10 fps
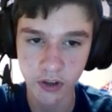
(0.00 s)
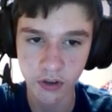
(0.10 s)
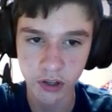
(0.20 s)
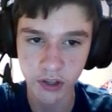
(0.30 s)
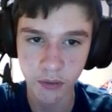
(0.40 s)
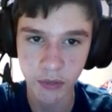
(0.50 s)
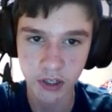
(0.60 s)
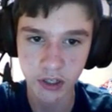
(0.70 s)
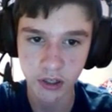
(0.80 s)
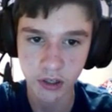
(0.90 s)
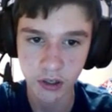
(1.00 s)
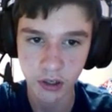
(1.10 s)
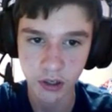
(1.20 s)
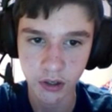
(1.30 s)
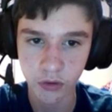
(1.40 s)
not that many.
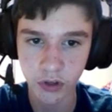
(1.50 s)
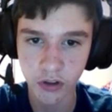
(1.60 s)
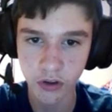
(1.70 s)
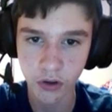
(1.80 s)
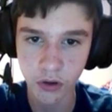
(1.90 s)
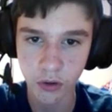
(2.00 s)
We'll get two.